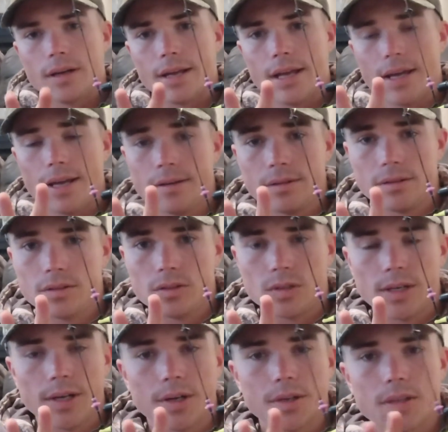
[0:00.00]
again,
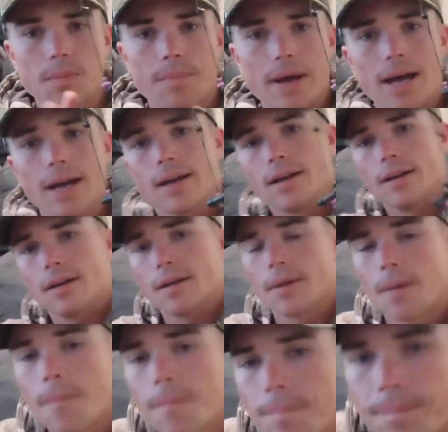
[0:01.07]
trigger at the back.
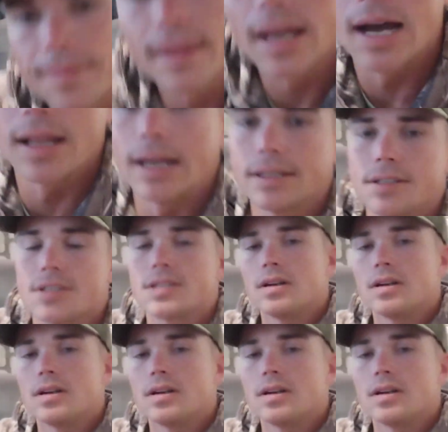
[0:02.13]
I like to